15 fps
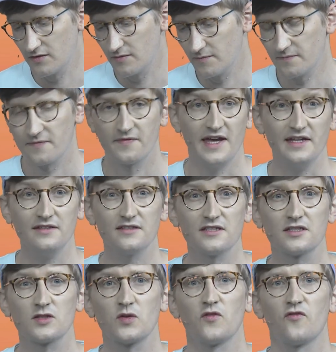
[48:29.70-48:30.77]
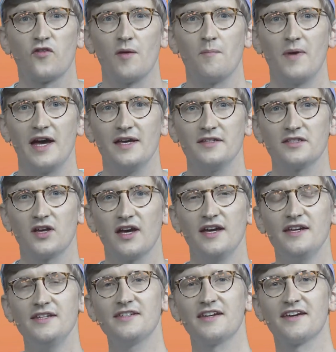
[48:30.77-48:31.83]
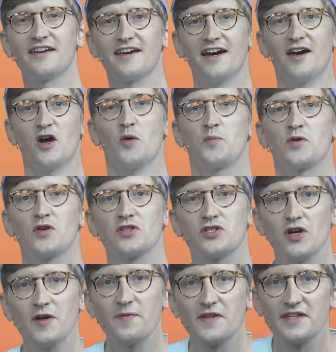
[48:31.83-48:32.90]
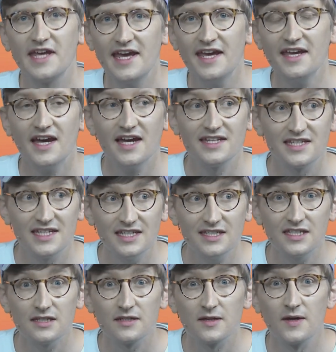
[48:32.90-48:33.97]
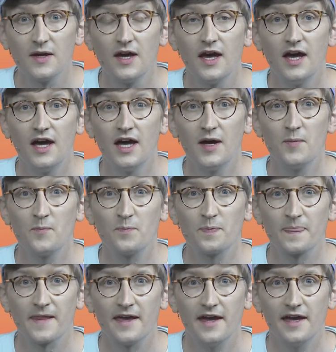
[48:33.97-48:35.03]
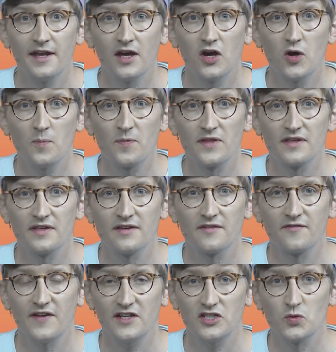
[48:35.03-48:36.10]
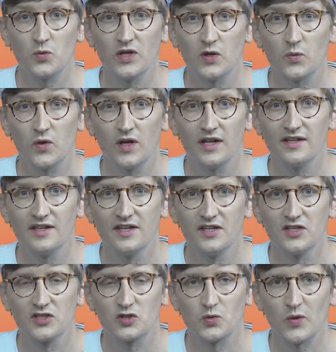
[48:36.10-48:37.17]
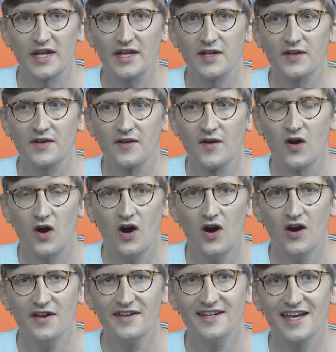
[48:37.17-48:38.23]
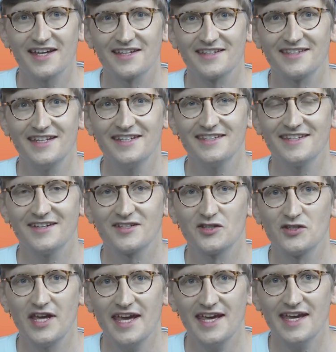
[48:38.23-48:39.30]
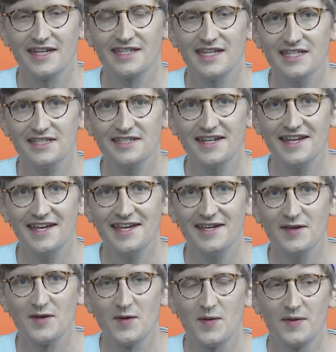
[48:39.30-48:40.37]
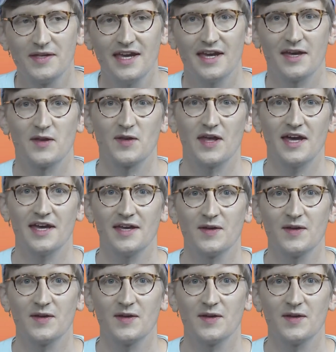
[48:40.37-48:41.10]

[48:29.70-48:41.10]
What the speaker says: that's from my side. I hope you enjoyed the day. I did. And I hope the Fashion Week will swing on like it did today and yesterday. Yeah, and I